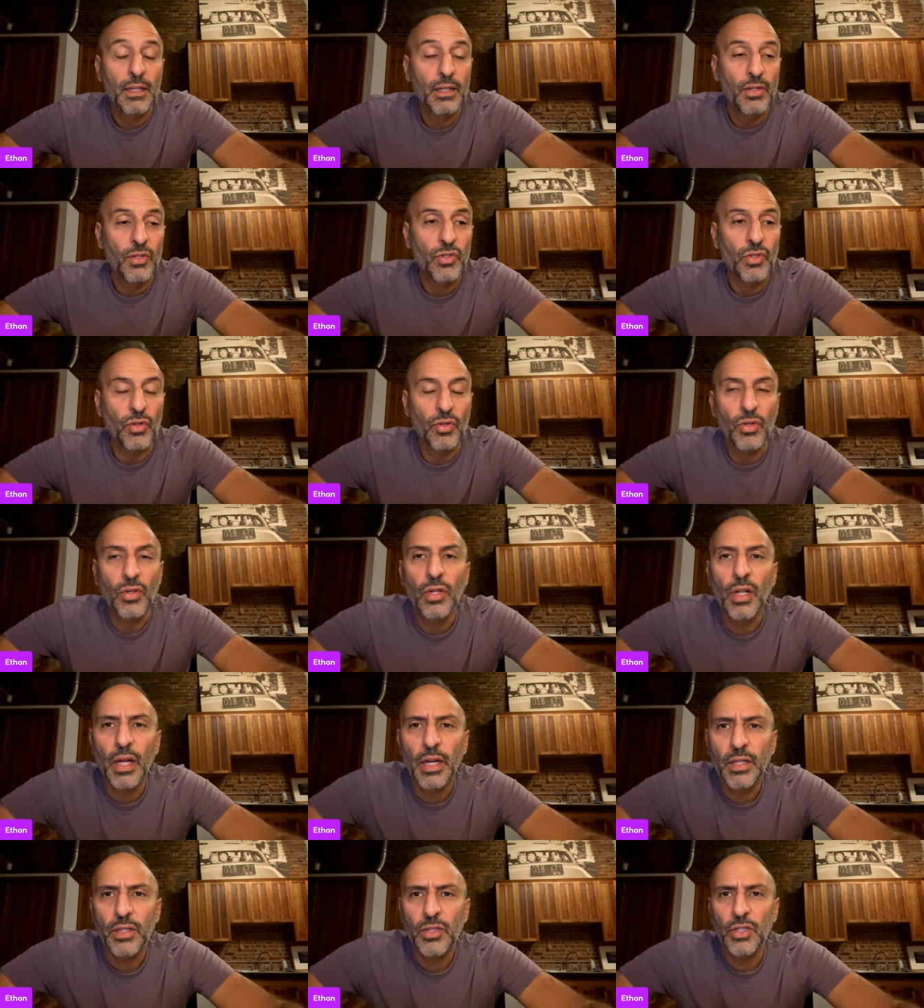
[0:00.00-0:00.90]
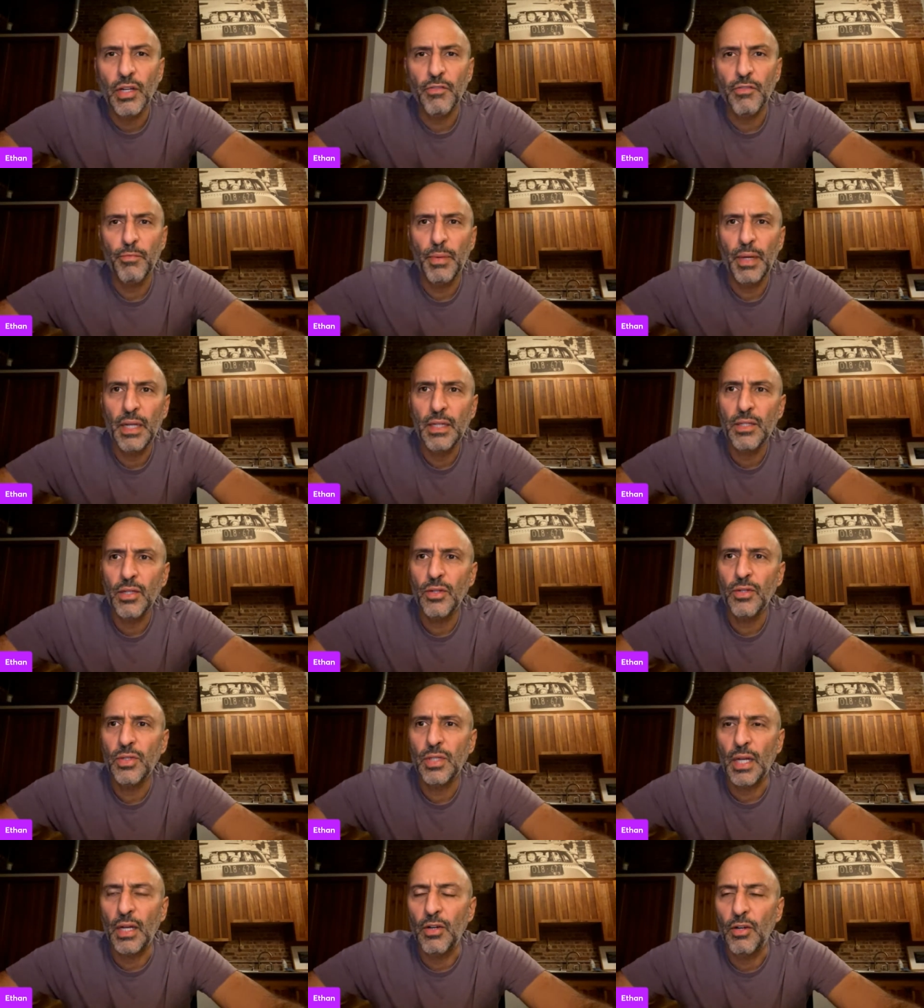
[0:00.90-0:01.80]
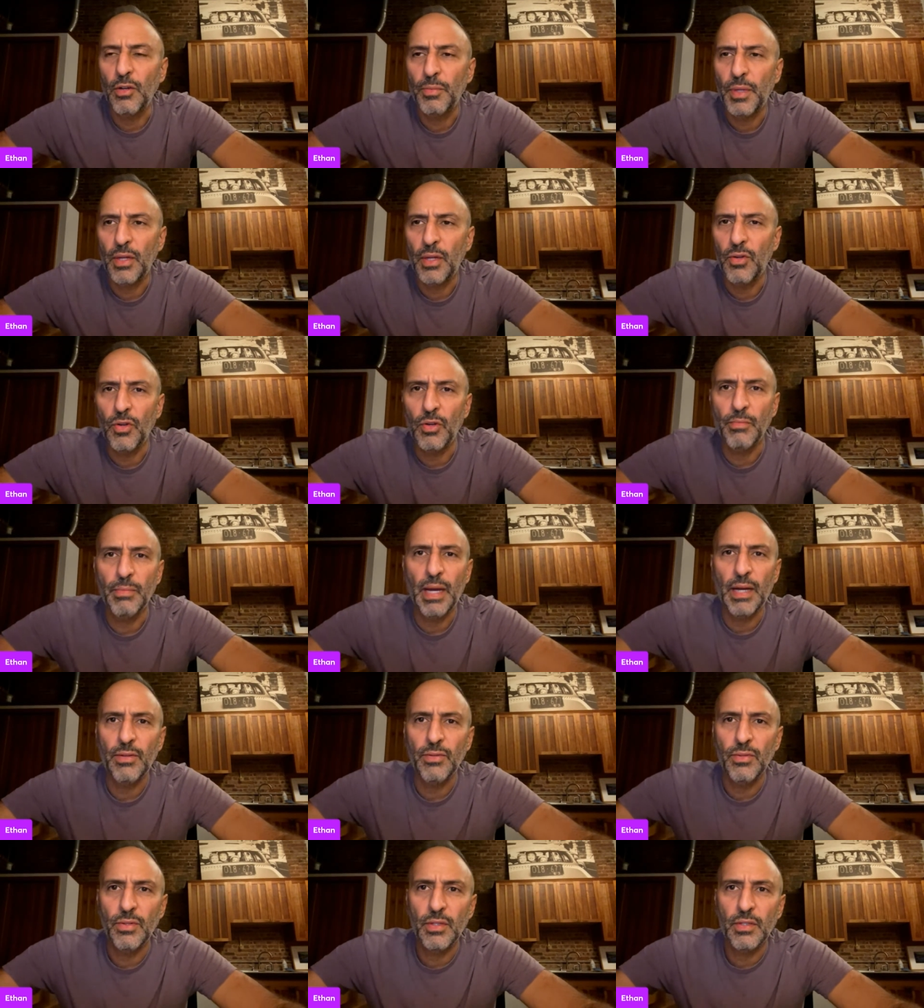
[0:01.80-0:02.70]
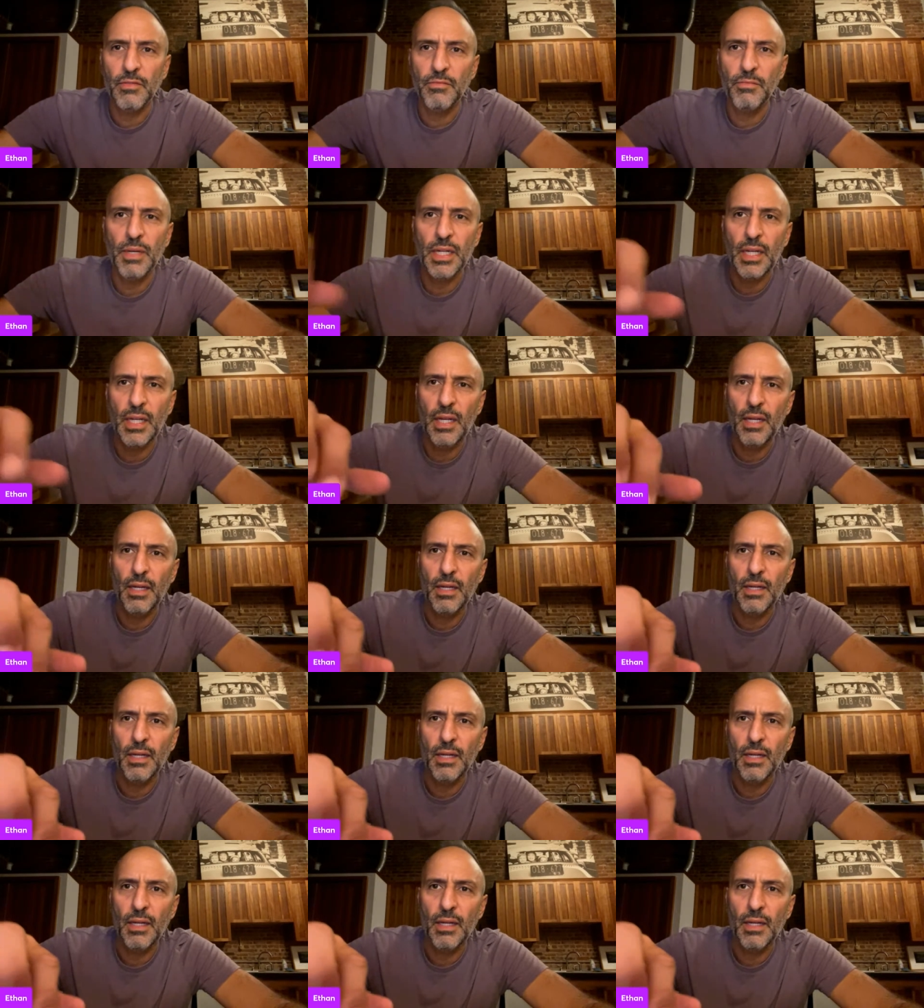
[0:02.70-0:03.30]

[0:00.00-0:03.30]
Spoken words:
So good luck, Jeff Bezos. I hope that your mountains of money